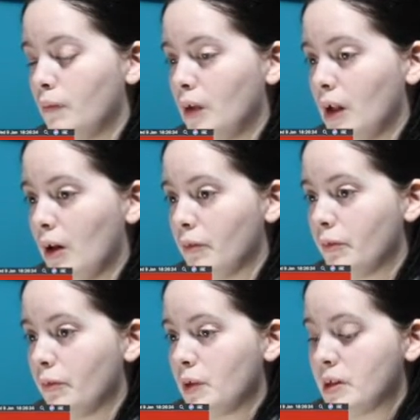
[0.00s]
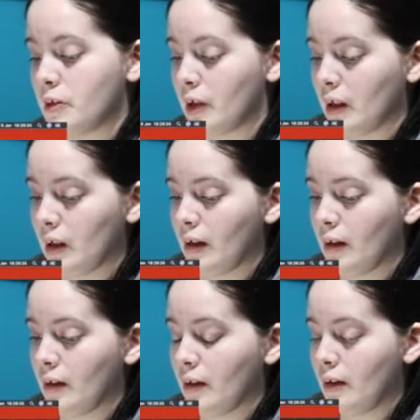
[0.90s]
love string
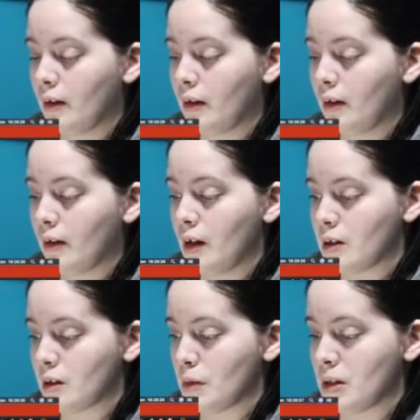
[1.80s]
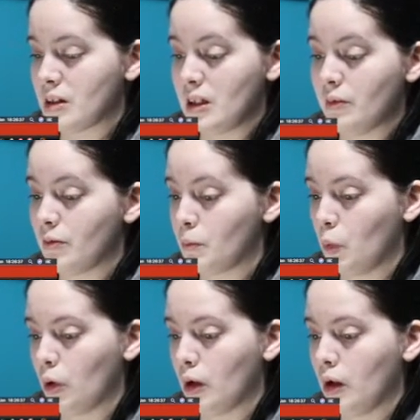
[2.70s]
instruments even
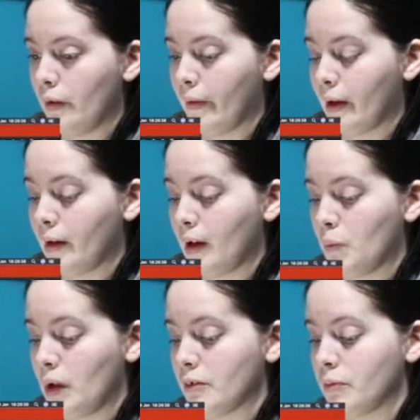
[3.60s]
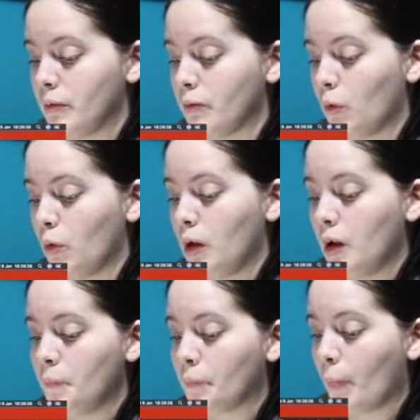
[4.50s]
more than I might before.
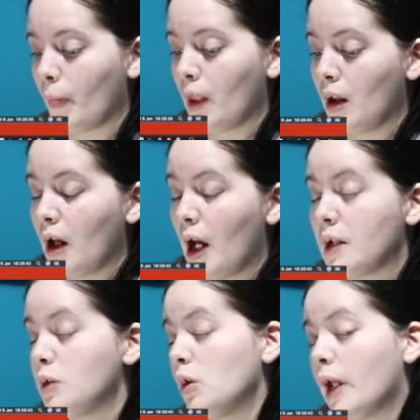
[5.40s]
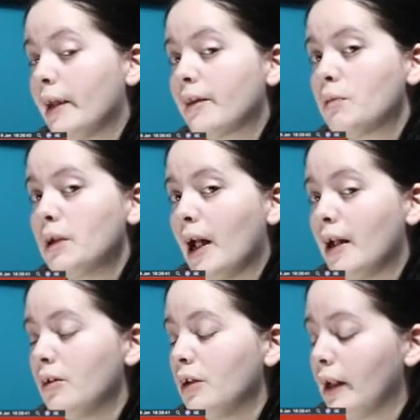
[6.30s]
I do like the
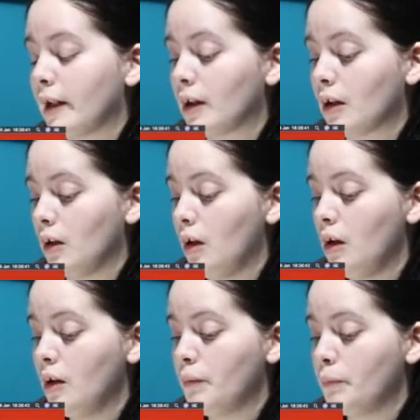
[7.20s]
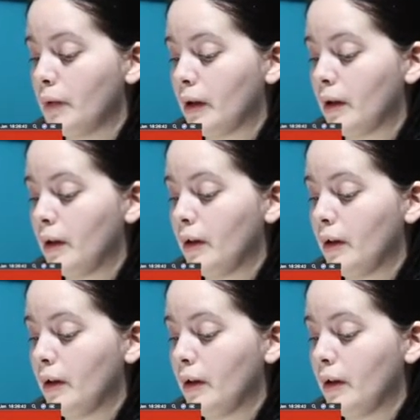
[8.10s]
piano, I like it a lot, but